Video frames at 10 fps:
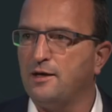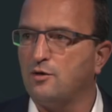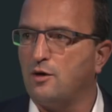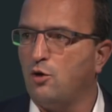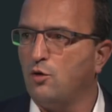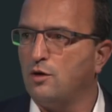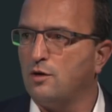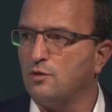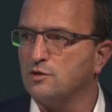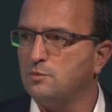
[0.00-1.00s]

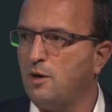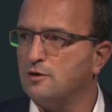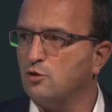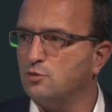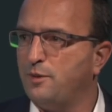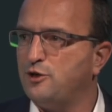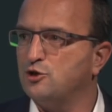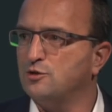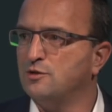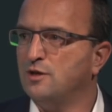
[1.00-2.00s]
or smart
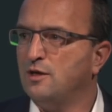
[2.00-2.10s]
automation,